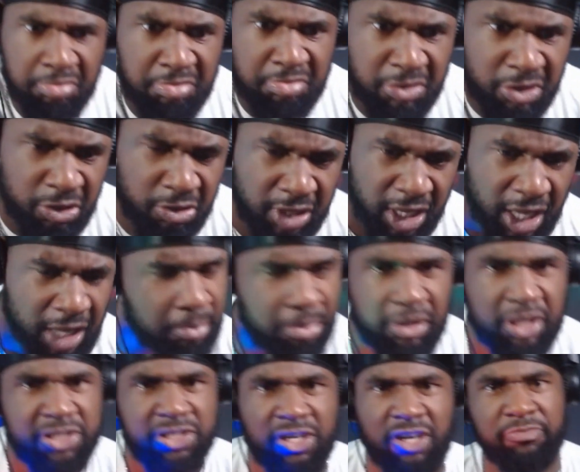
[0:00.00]
You can't
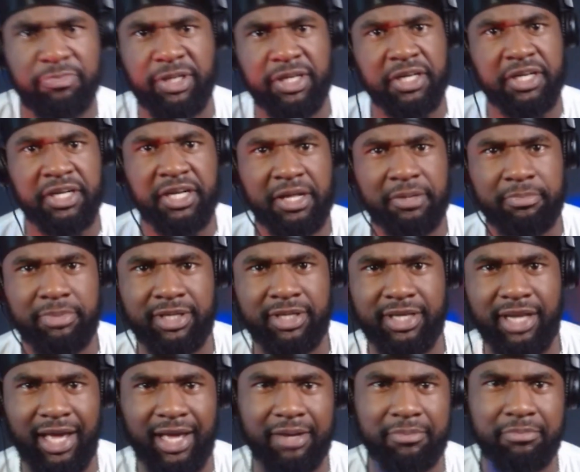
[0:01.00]
brush off being a deadbeat
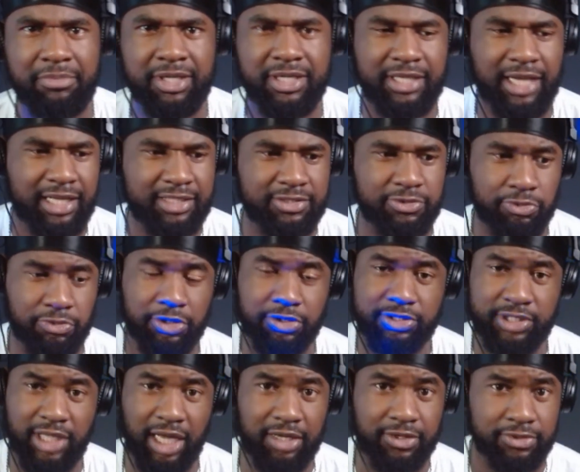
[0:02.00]
dad, bud. That's a real
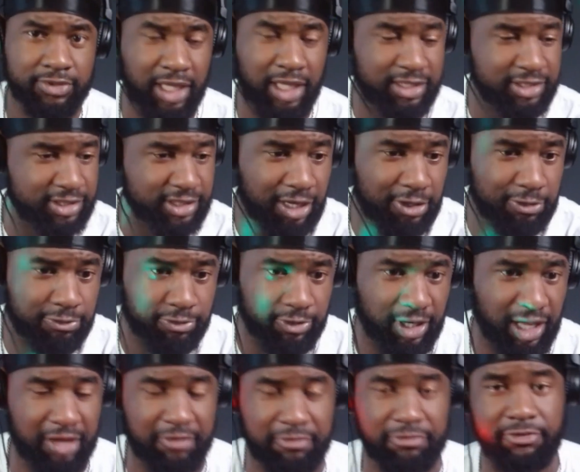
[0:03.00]
title. That's a title for
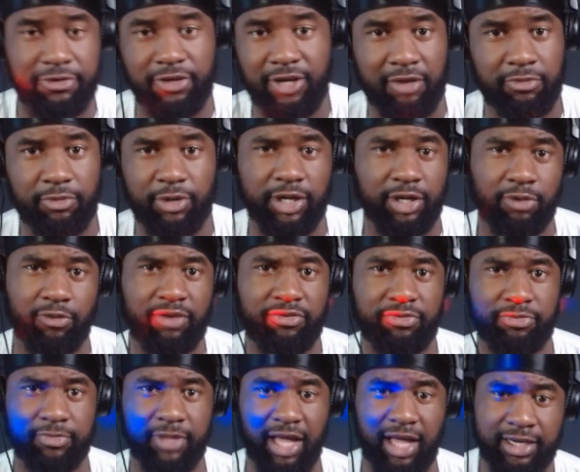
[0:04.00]
life. You're not running away
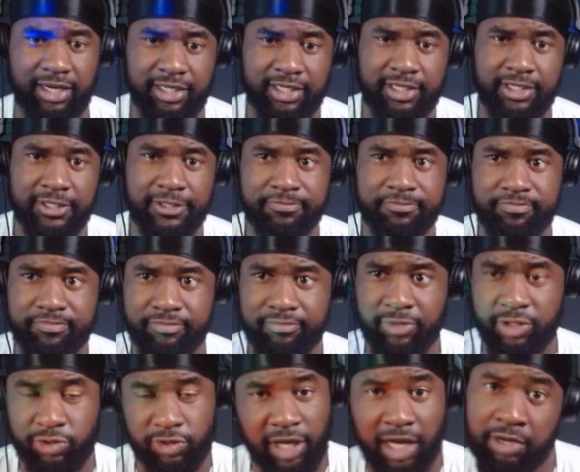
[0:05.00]
from that.
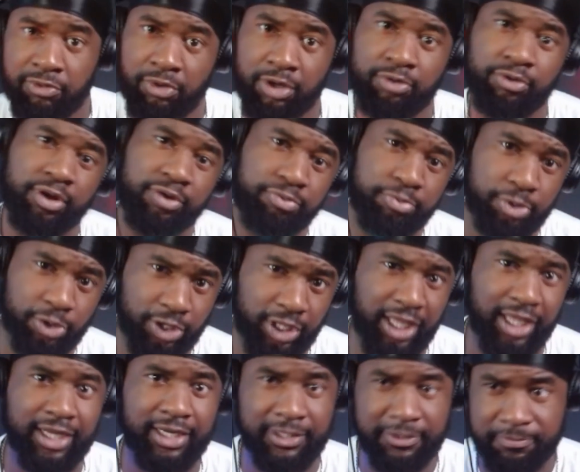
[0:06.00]
But you can run away from your
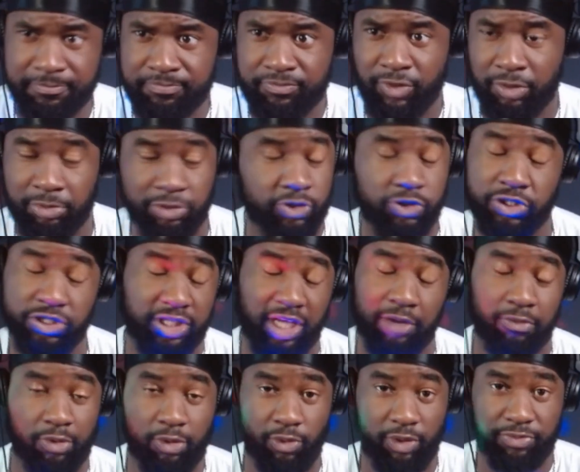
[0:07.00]
kid. But you just
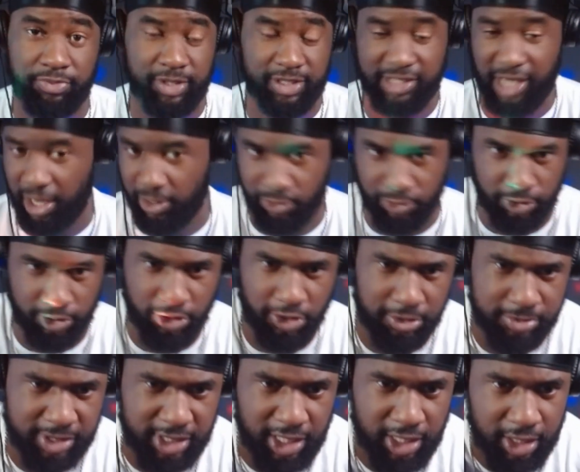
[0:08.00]
can't run away from the title. You know what
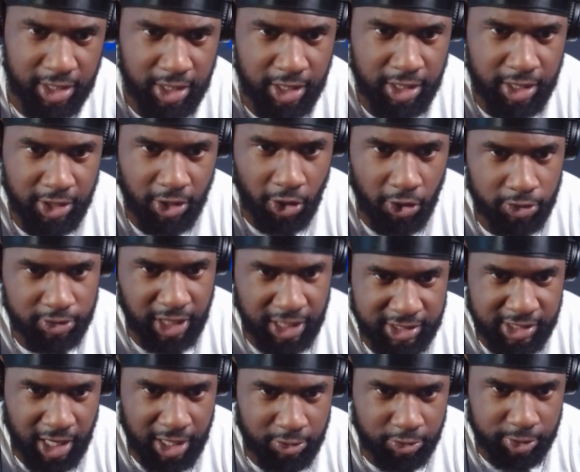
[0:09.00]
I'm saying? Hold that
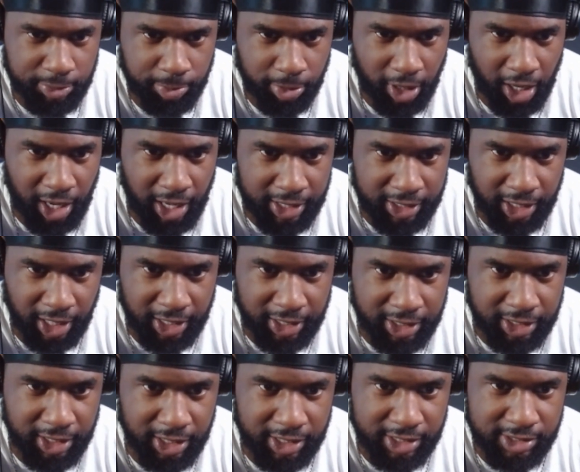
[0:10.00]
title with pride like he
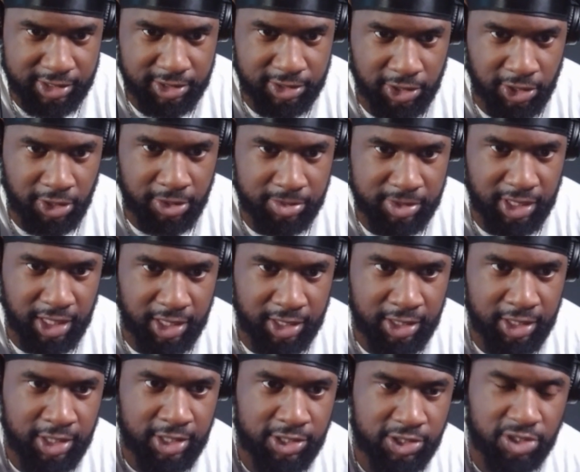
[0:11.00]
does. You know what I'm saying?
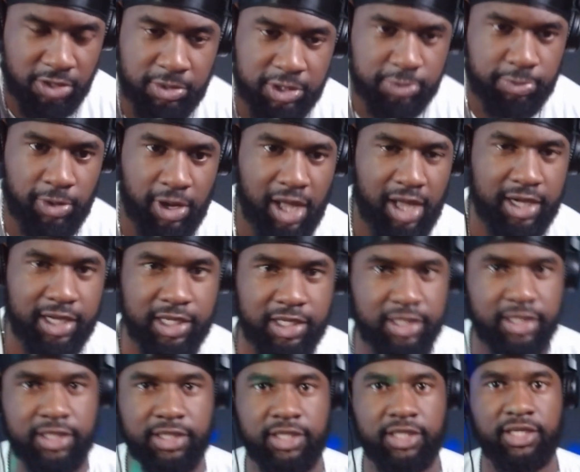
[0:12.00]
So much pride,
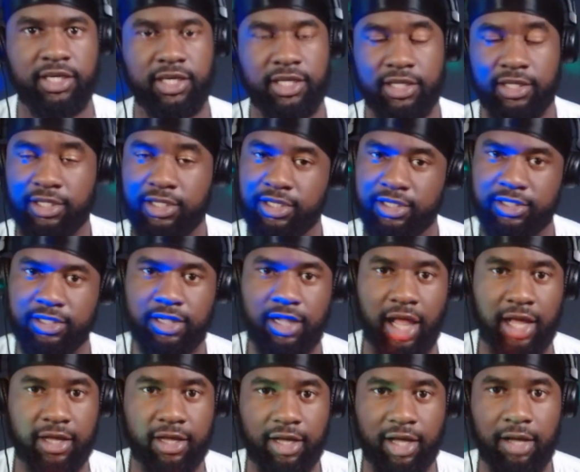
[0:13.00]
he looked
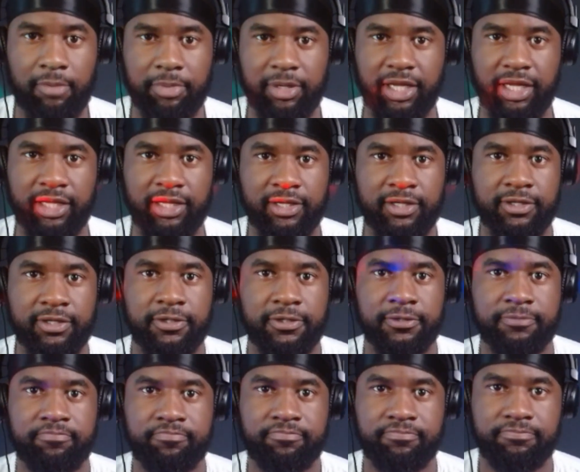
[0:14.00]
like a company.
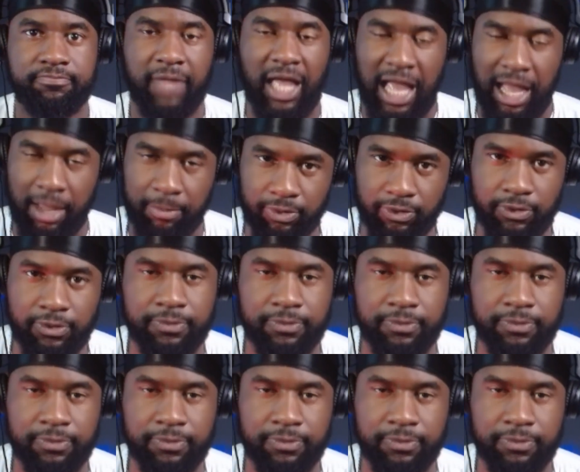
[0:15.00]
Apple.